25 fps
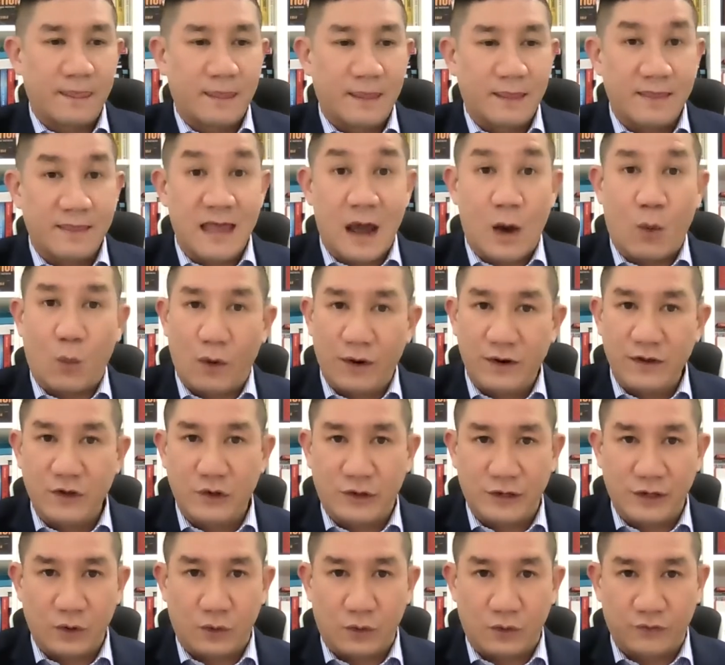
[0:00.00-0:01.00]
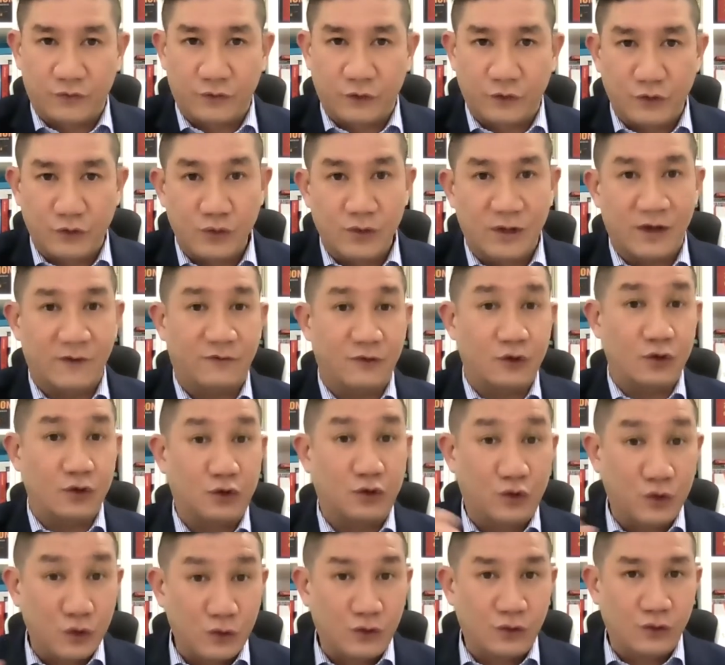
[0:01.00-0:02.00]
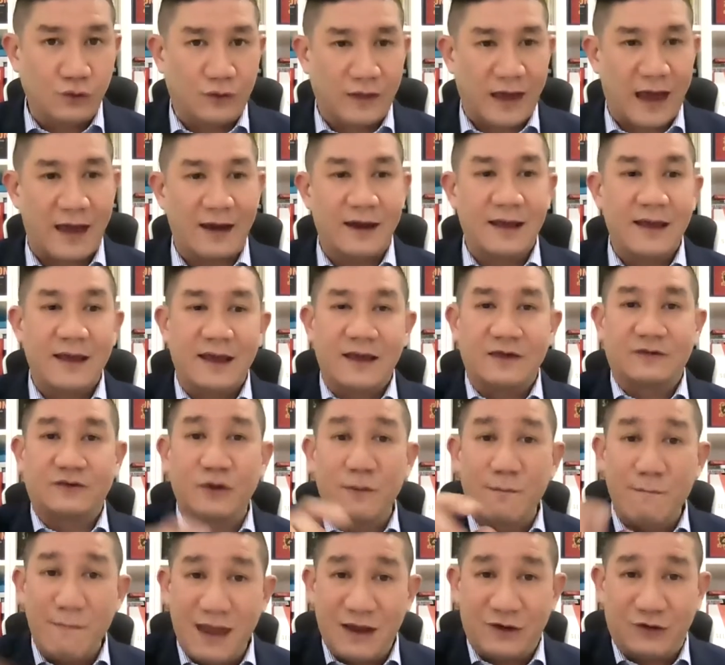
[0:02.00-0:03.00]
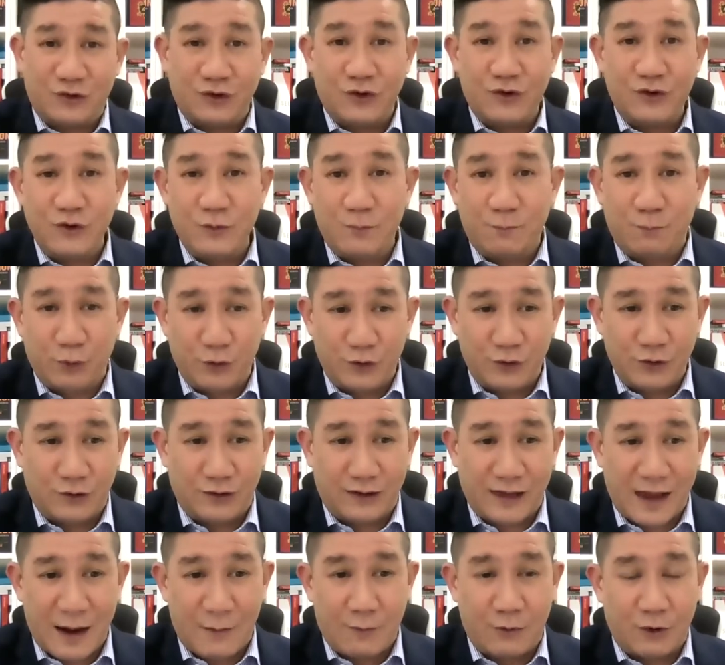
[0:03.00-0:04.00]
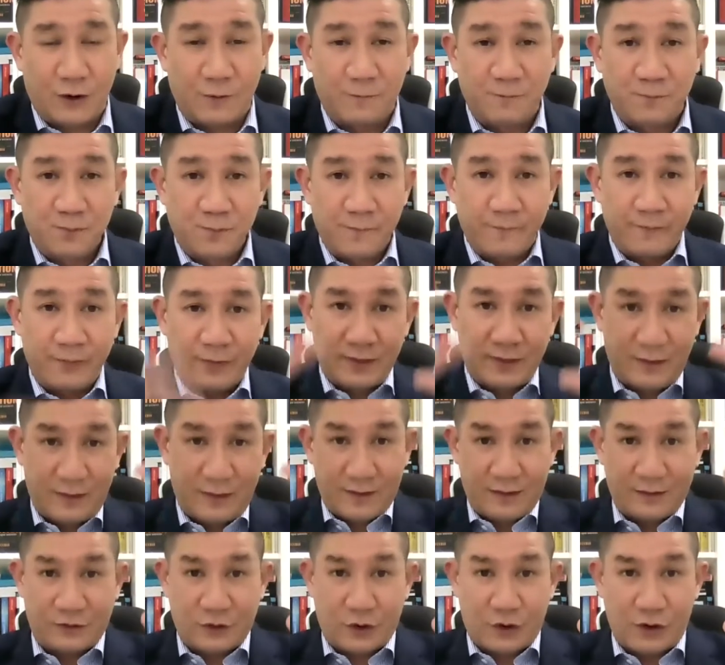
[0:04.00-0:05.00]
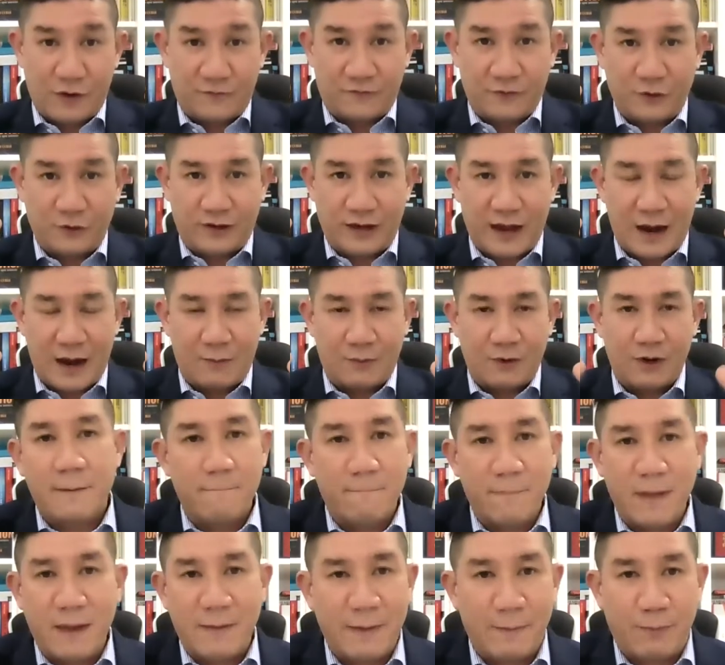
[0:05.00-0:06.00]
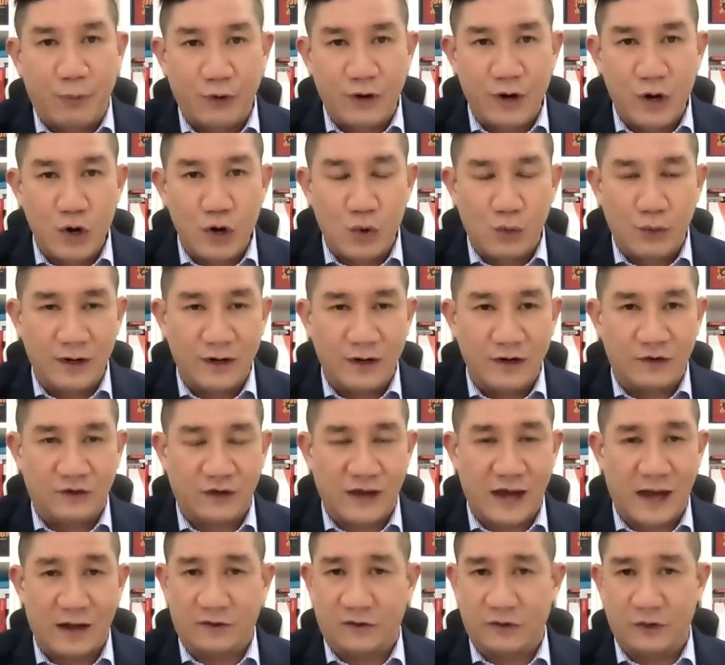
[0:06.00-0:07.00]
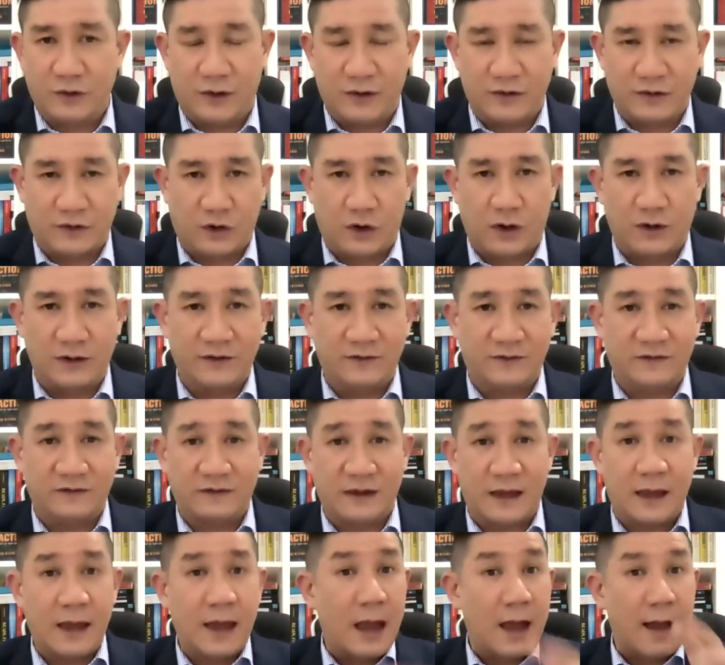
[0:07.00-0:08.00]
now what you can also do if you do do that is to make sure you put your camera, turn off your camera, maybe put a note in the chat to your other colleagues and say,